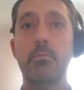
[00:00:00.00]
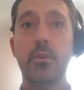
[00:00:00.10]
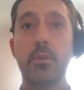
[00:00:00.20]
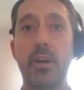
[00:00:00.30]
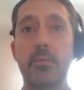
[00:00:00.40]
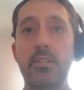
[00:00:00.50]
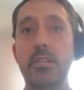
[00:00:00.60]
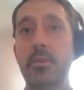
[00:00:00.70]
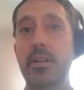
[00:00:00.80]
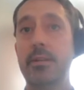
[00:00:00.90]
who may be
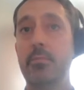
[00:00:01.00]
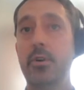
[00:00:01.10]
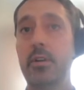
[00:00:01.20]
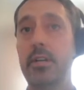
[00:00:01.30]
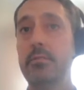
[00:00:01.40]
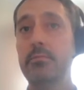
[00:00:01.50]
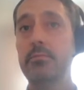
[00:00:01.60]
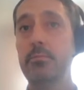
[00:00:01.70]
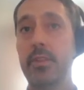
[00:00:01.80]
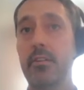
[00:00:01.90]
typically modeling,
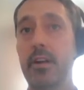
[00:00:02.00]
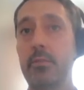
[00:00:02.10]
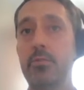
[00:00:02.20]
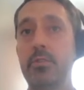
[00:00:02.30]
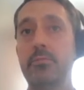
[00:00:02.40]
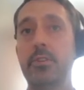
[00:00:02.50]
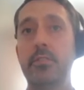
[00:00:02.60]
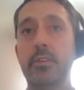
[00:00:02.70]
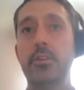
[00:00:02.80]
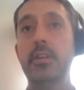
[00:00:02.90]
but they're able to view
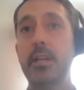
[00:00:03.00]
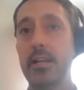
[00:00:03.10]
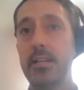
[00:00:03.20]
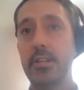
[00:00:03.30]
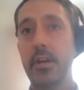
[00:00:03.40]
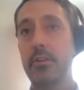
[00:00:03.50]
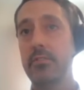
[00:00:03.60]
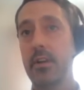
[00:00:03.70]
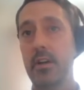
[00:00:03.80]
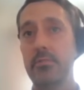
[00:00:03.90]
the Class
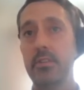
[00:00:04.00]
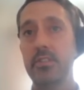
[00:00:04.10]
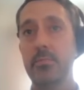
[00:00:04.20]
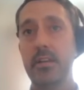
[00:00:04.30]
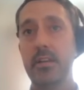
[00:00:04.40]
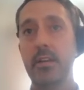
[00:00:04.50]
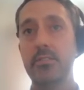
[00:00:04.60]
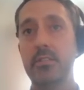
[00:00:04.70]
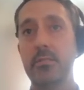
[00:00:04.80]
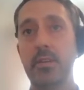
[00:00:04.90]
codes live in the spec as
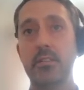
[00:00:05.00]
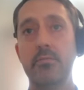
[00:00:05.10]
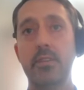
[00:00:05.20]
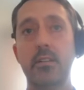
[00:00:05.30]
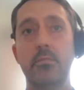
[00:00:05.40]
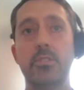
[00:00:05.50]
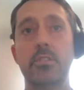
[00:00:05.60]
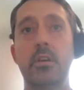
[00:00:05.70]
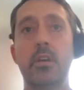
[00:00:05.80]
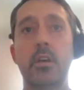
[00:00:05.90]
the spec develops,
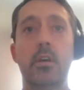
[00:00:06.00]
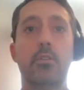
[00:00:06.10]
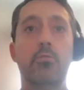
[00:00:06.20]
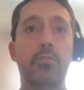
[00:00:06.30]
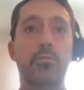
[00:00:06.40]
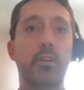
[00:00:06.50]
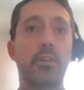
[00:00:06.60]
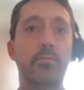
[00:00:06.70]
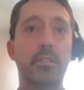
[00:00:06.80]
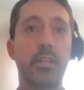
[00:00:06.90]

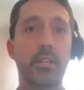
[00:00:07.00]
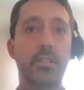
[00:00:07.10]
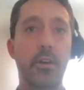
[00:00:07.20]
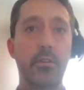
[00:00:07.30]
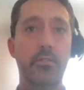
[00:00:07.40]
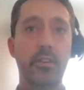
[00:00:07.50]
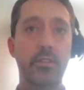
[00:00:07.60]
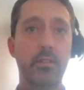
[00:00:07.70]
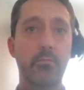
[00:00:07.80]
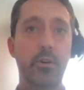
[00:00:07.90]
cross-reference these codes
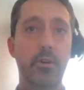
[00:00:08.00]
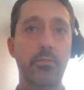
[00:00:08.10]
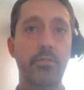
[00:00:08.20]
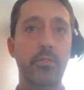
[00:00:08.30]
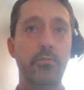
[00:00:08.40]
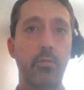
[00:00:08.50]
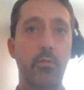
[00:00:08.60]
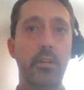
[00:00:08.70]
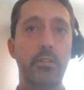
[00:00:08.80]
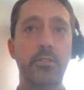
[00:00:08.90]
into the models and the
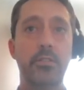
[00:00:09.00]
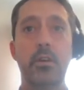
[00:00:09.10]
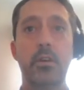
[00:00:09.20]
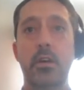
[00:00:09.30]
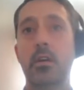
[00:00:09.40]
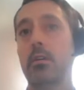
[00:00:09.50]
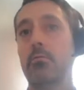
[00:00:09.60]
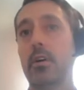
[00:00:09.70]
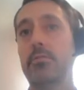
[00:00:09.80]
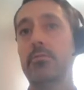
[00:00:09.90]
drawings,
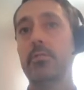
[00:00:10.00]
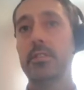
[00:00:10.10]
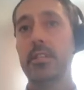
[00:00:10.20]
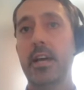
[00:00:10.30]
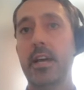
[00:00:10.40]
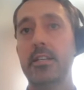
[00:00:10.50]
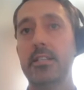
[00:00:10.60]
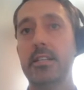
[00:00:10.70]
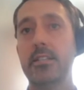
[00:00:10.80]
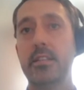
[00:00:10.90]
right through to the
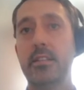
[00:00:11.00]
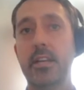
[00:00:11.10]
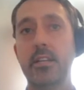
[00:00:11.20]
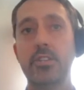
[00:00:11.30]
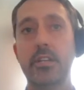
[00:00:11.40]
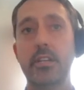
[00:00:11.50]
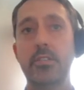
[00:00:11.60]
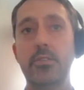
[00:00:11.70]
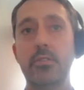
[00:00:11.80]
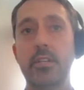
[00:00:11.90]
architects and the engineers
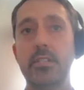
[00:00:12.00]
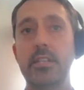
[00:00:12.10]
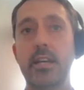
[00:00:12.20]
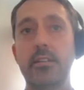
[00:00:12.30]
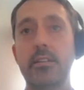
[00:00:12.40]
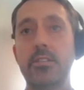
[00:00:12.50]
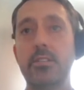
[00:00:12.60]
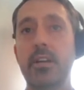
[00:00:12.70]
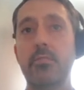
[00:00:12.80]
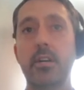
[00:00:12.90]
who are undertaking the
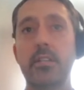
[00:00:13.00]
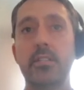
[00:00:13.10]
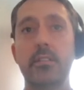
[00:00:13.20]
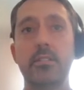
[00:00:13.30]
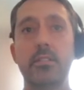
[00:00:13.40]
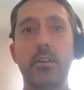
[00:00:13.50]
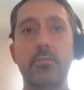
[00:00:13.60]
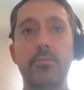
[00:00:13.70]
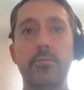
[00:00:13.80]
spec writing itself.